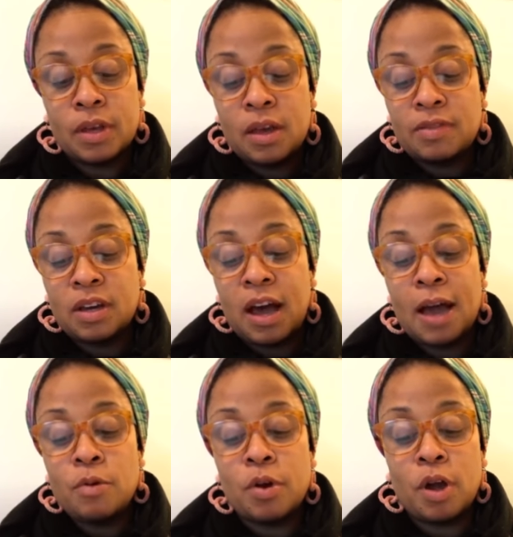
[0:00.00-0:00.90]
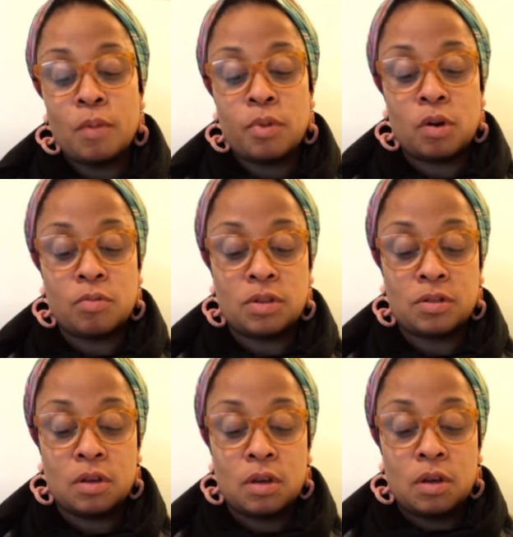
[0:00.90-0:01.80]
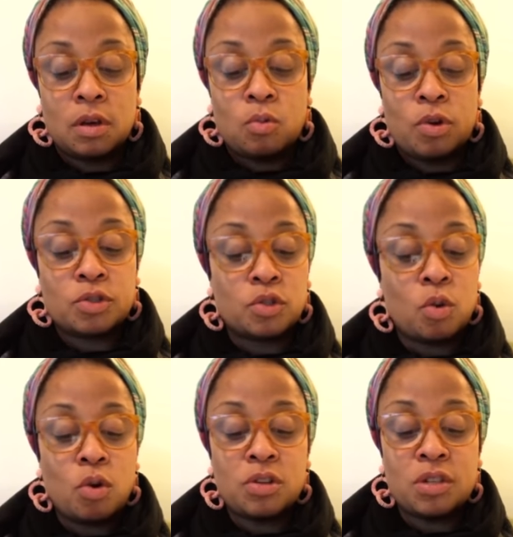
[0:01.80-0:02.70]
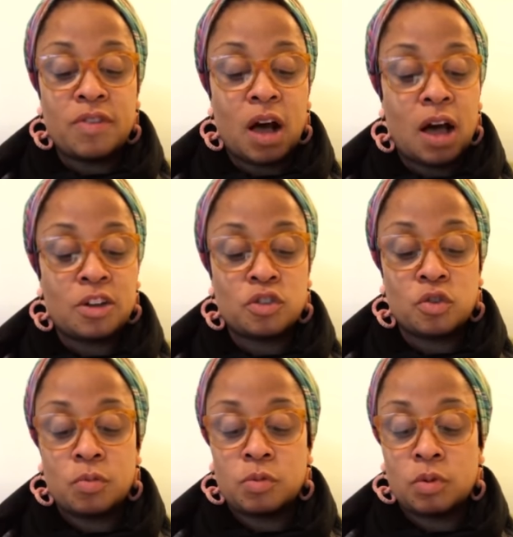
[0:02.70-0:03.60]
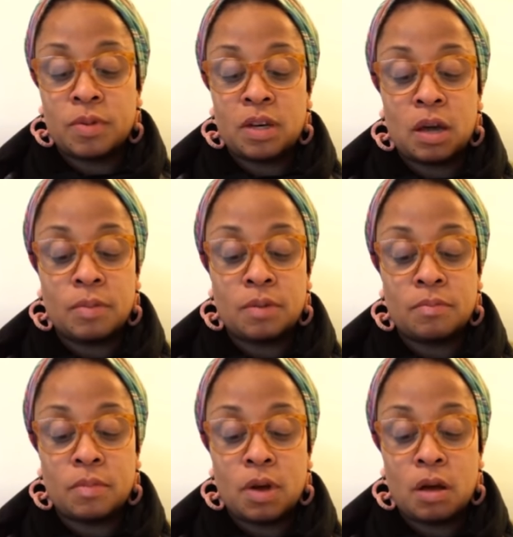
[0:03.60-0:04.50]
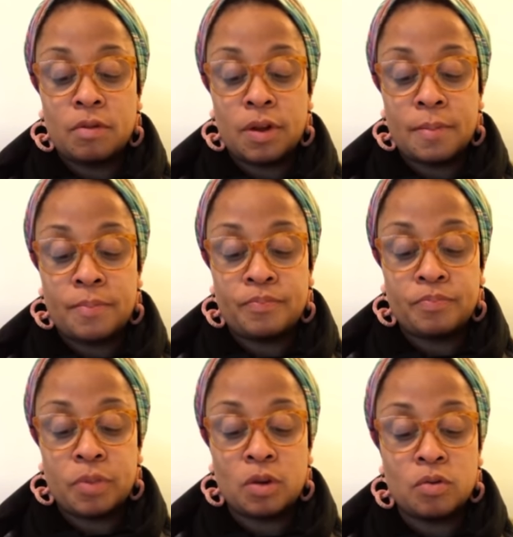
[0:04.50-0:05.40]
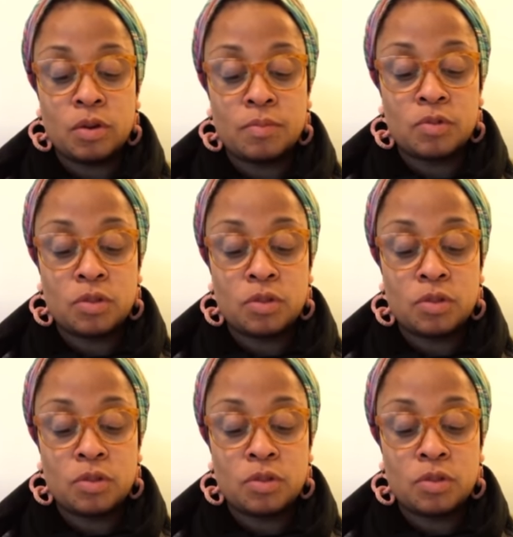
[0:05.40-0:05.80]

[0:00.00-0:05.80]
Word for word: The Cairo airport was where scores of Hajj groups were becoming muhrim, pilgrims